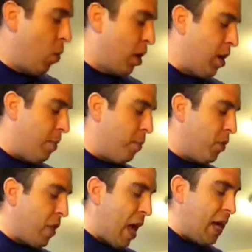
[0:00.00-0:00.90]
We're going to
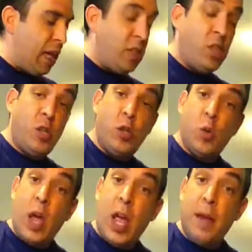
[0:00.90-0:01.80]
put that
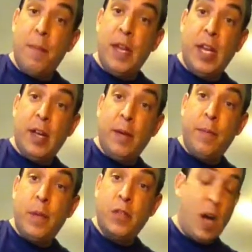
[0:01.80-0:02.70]
into a
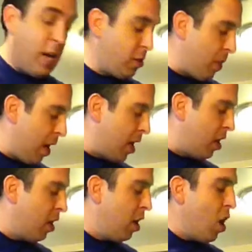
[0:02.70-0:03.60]
medium
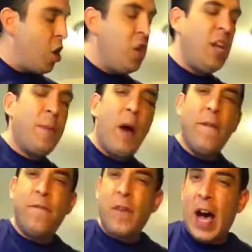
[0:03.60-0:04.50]
saucepan. You need
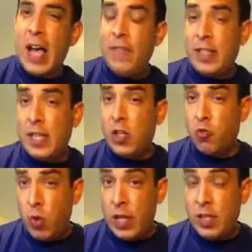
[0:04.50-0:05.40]
about 5 to 6
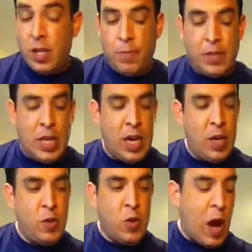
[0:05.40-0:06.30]
russet
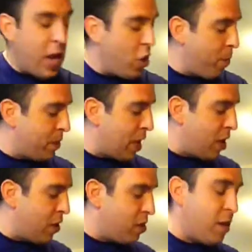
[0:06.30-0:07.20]
potatoes or Idaho
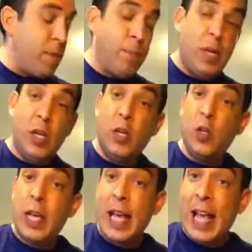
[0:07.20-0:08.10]
potatoes that have been
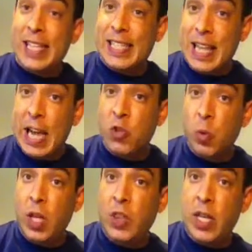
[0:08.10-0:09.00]
peeled and sliced
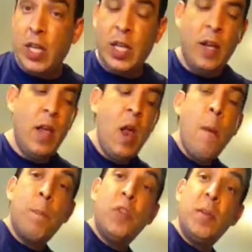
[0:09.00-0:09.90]
really thinly.
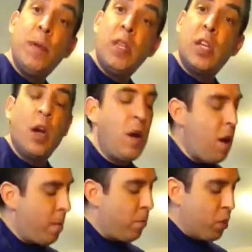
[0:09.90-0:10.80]
Put them in there.
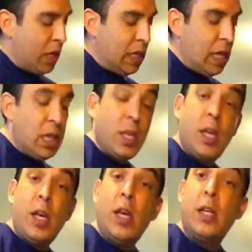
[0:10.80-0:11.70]
Bring
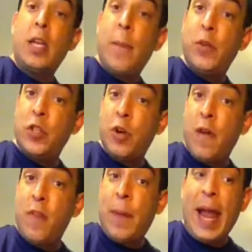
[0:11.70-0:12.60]
the temperature
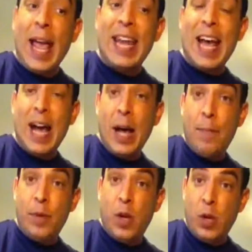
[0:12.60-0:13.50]
of the pan
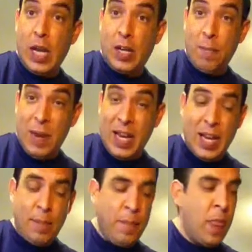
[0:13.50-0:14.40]
up, okay, to
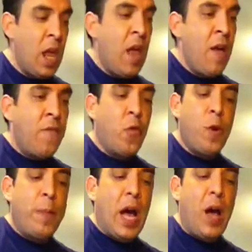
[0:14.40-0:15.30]
medium
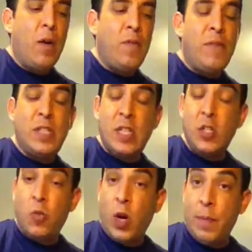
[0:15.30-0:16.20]
for about 15
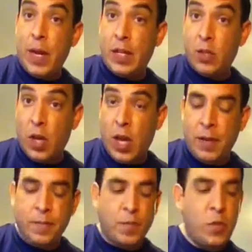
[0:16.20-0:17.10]
to 20 minutes,
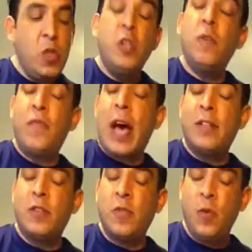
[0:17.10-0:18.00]
okay? You can do it
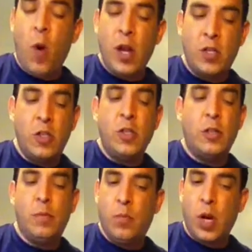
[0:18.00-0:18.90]
faster if you wanted to. You
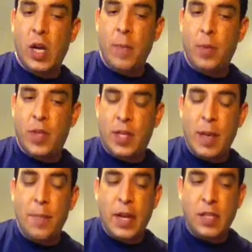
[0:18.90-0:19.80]
can bring it up within
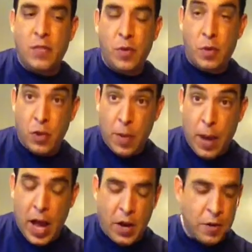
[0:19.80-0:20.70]
10 minutes if you turn it up
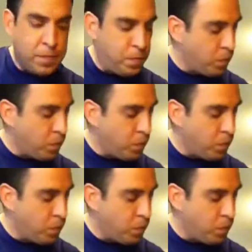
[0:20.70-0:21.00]
higher.